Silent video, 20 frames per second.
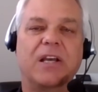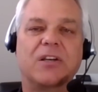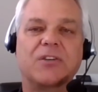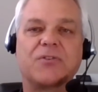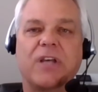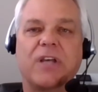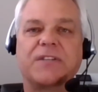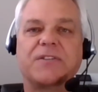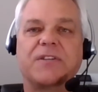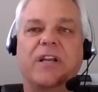
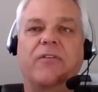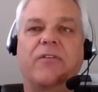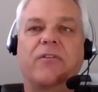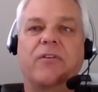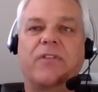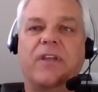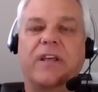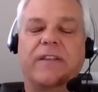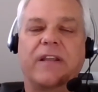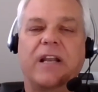So that's
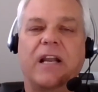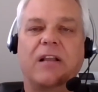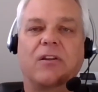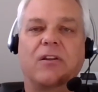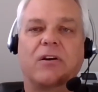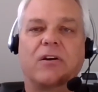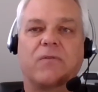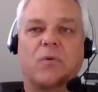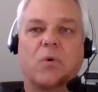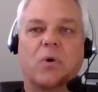another thing that I
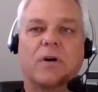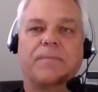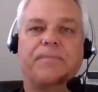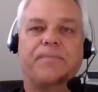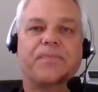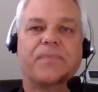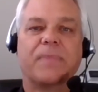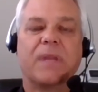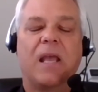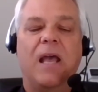look for.
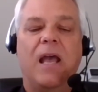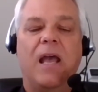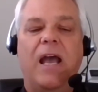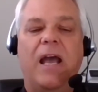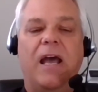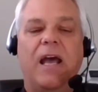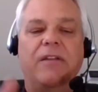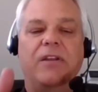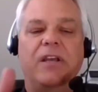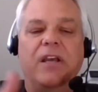
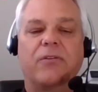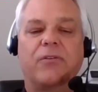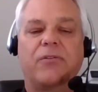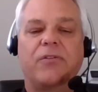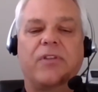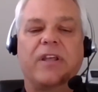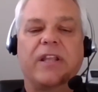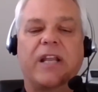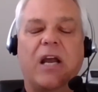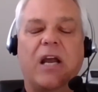And the other
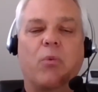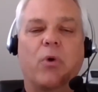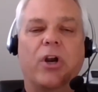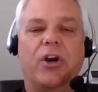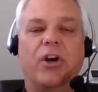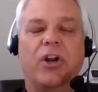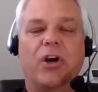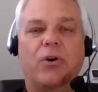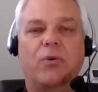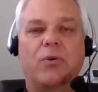thing that I want
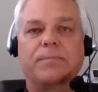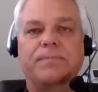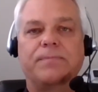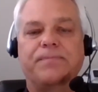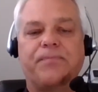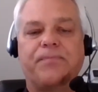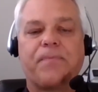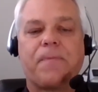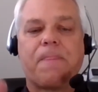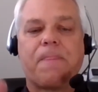to know,